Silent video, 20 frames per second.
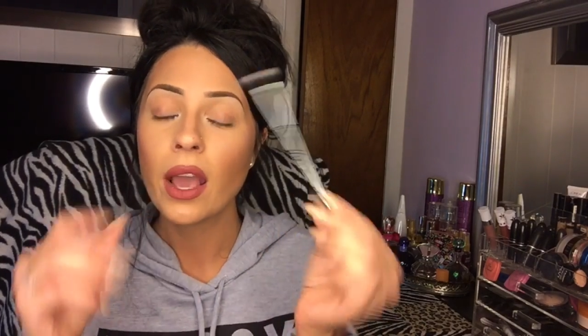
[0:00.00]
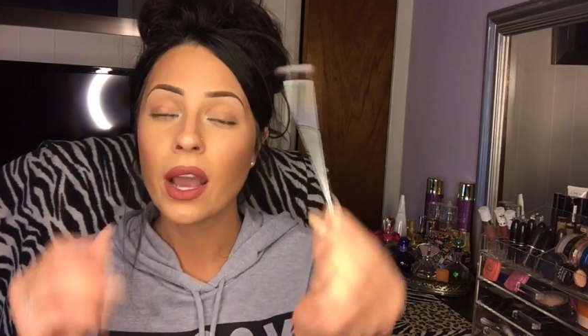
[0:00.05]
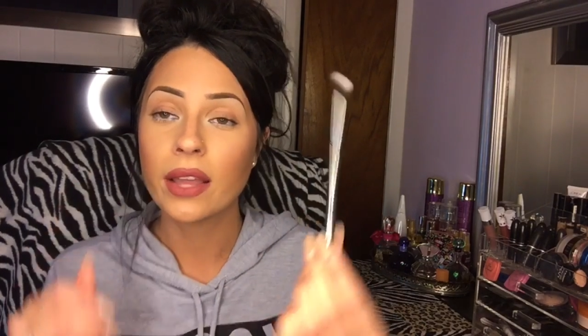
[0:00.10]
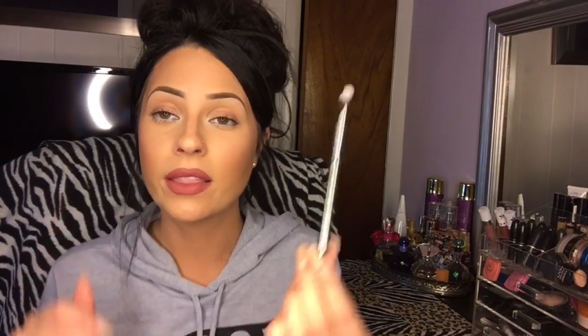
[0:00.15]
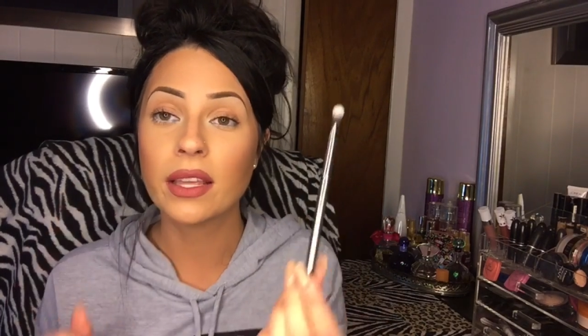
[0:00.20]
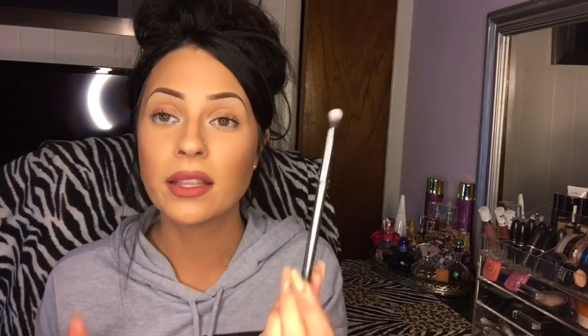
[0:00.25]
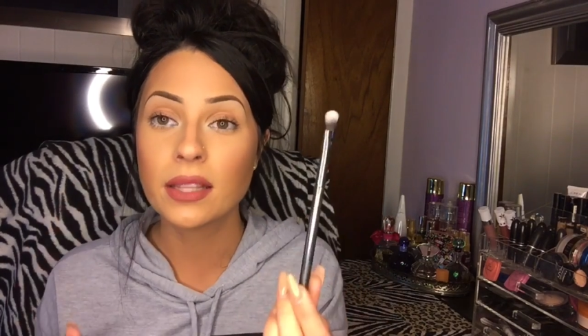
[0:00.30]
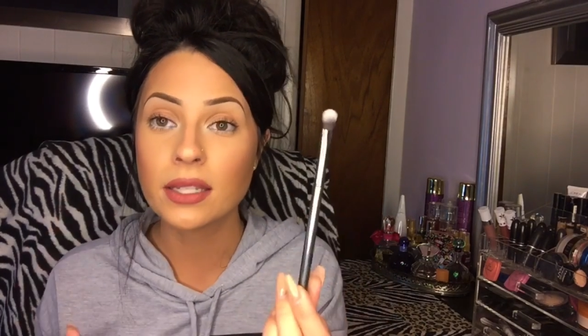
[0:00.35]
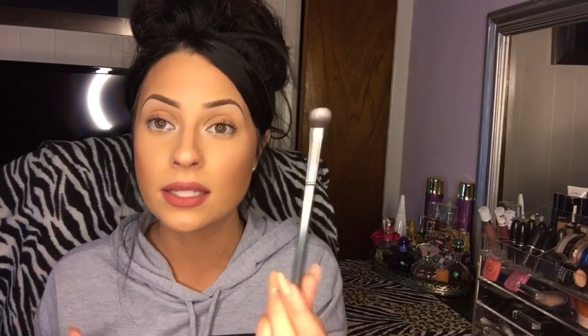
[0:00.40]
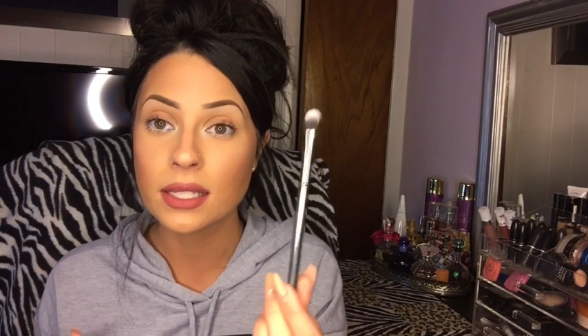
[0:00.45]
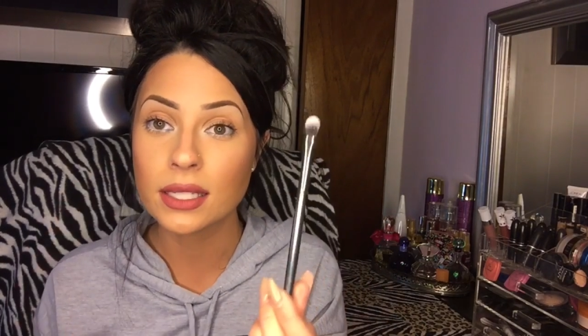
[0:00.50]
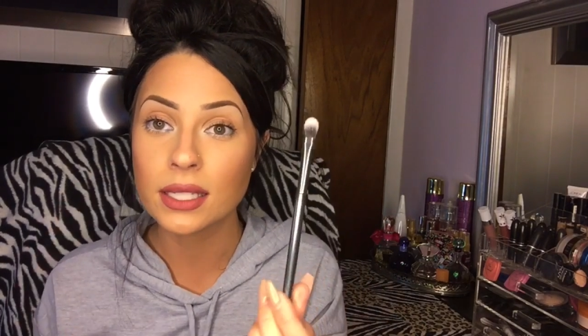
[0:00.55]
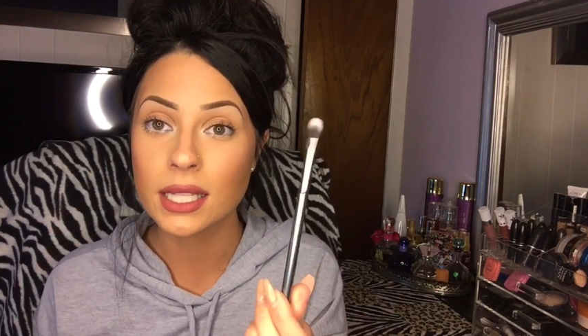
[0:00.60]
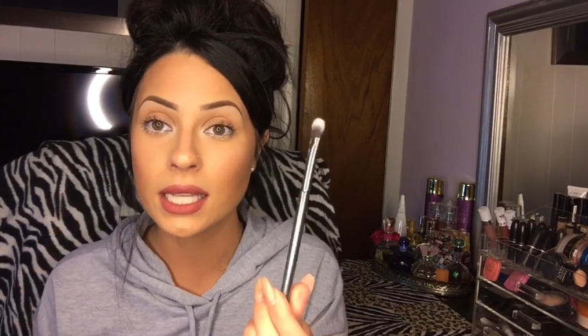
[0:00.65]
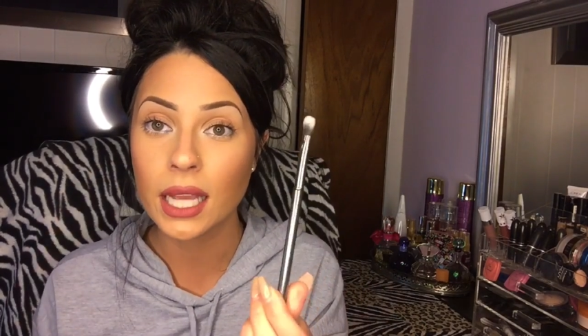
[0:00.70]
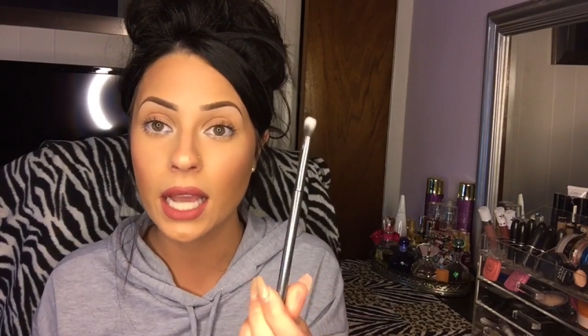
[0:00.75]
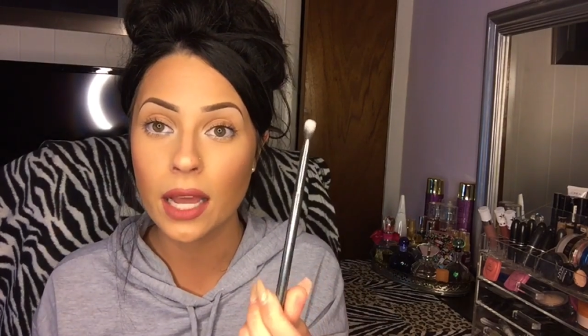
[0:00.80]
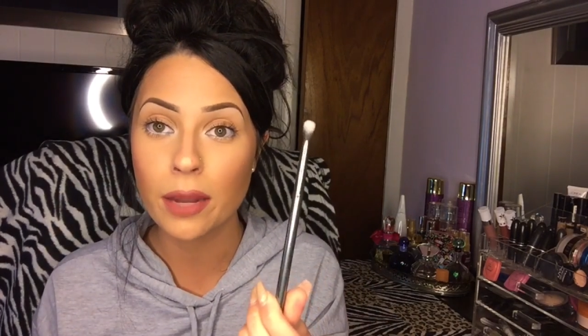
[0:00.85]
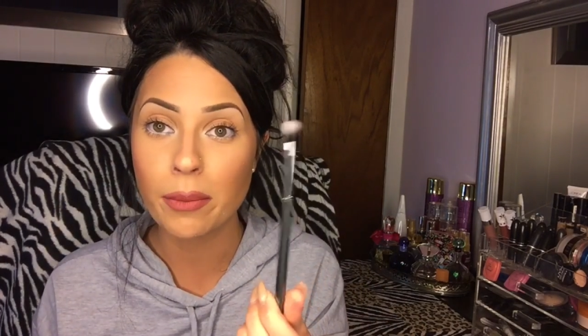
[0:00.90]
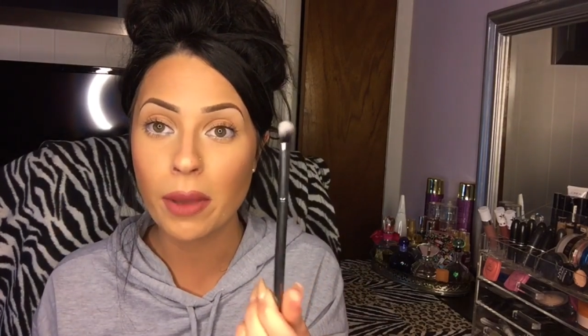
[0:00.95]
I think this is
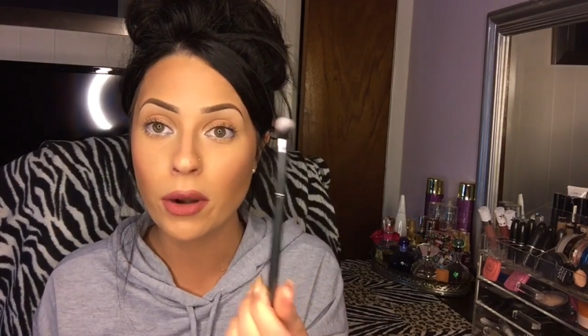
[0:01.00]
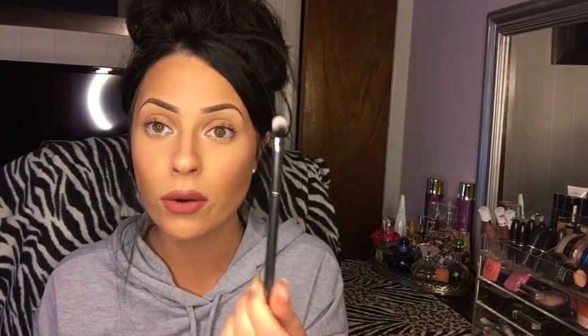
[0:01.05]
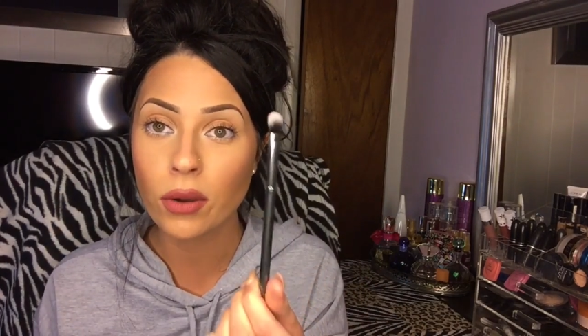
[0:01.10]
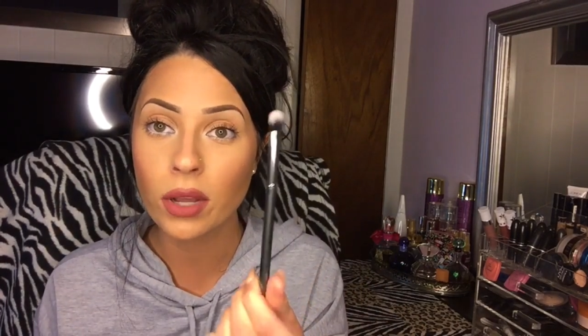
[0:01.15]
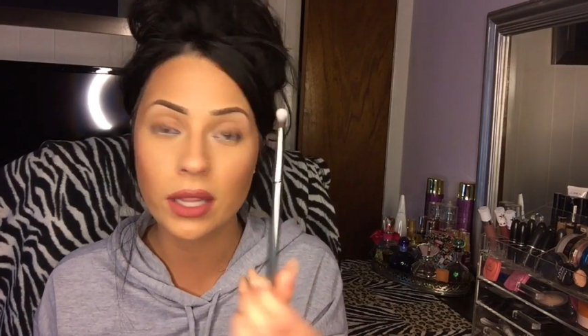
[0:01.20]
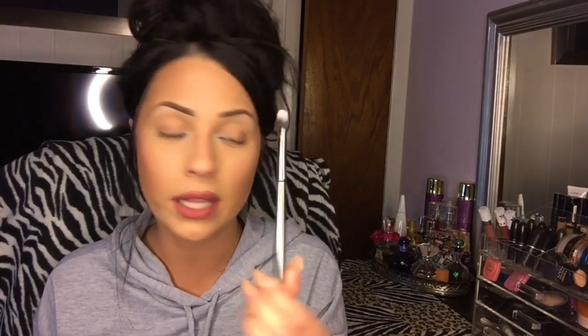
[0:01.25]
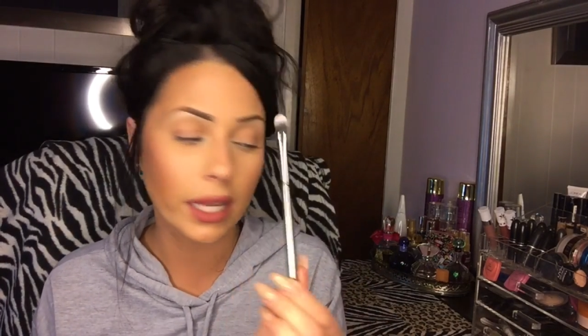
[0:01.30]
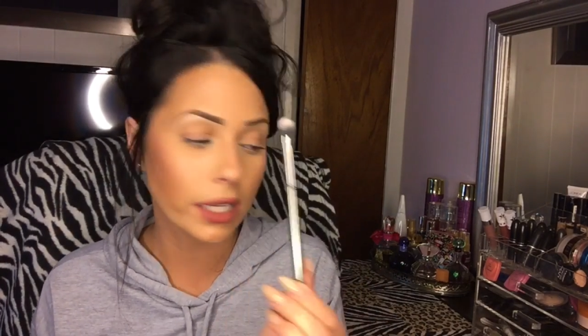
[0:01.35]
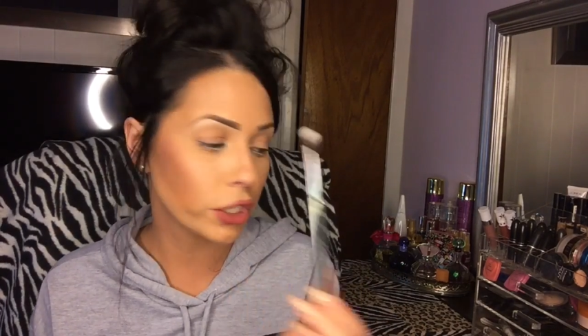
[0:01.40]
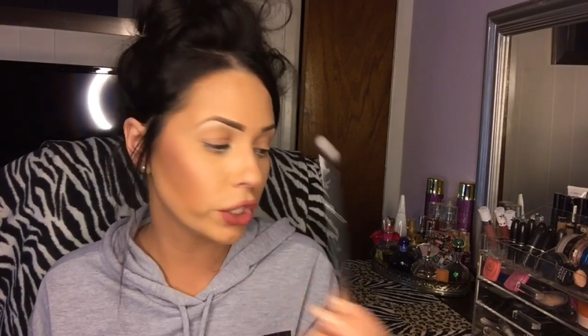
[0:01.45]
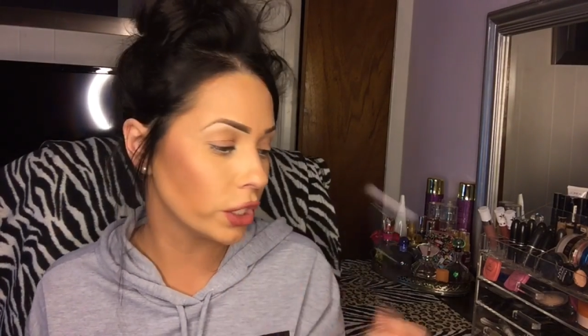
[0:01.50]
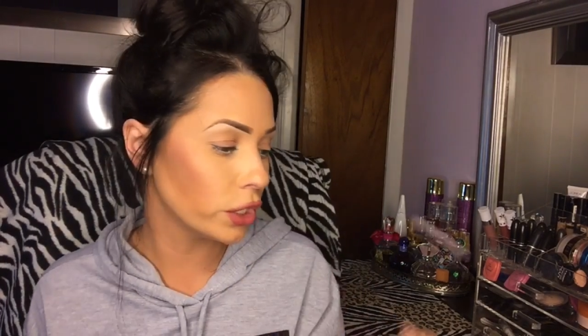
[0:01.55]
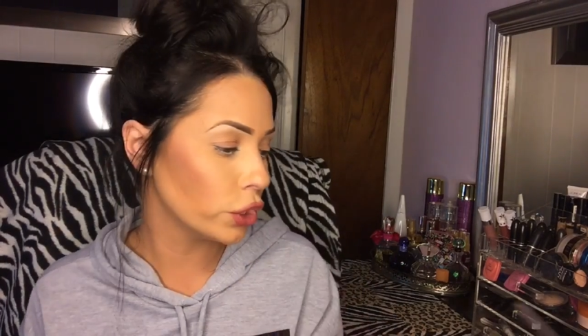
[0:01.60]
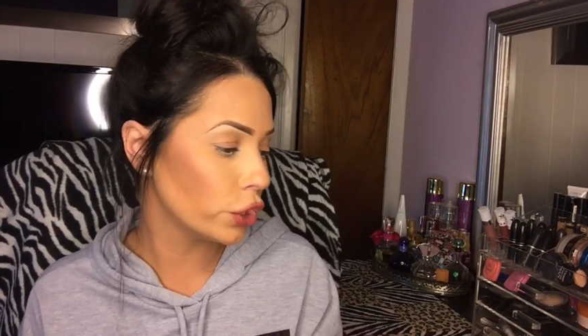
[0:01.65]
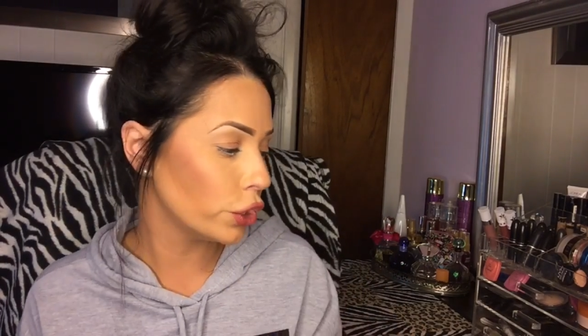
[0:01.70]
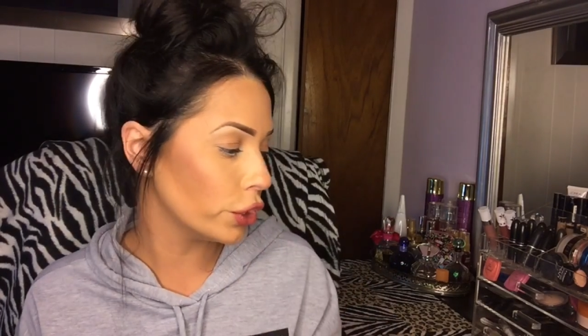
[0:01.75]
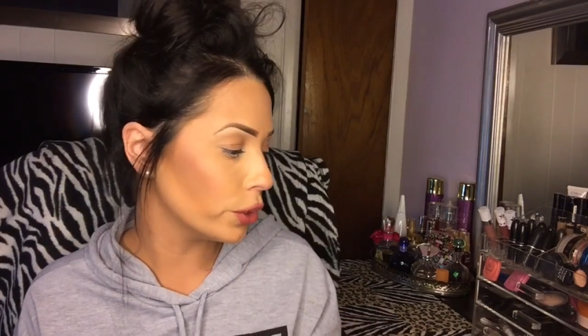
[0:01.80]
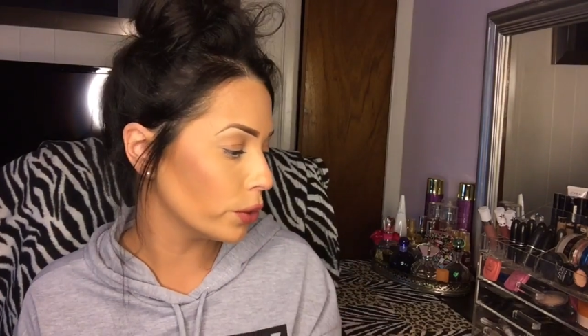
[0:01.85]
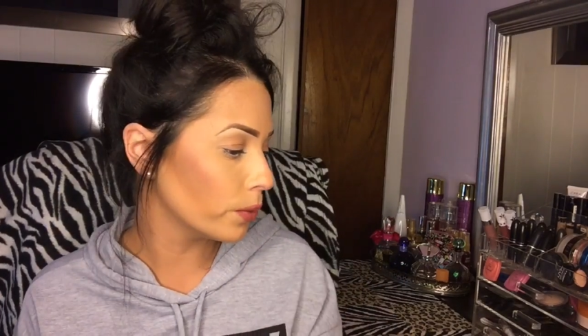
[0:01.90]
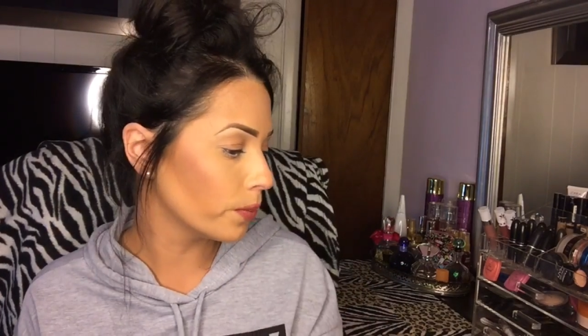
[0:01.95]
the gunmetal collection
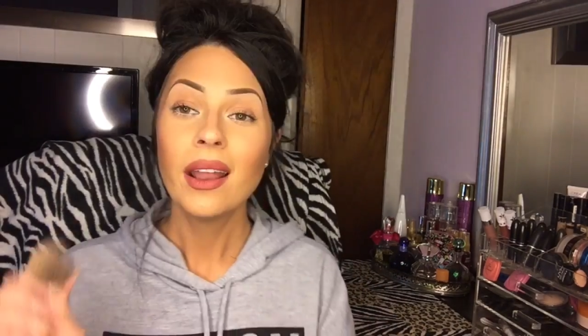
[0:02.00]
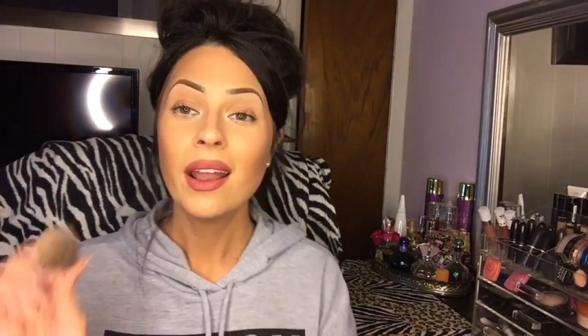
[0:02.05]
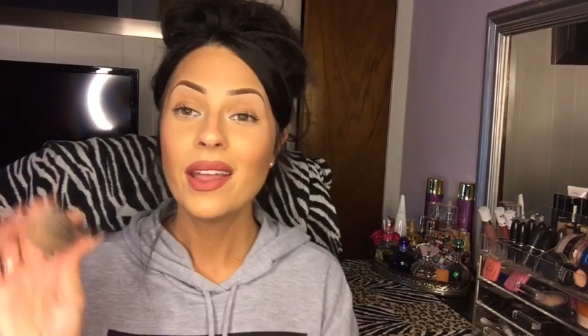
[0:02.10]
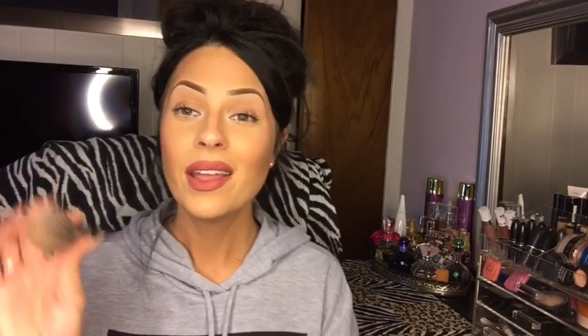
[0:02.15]
too.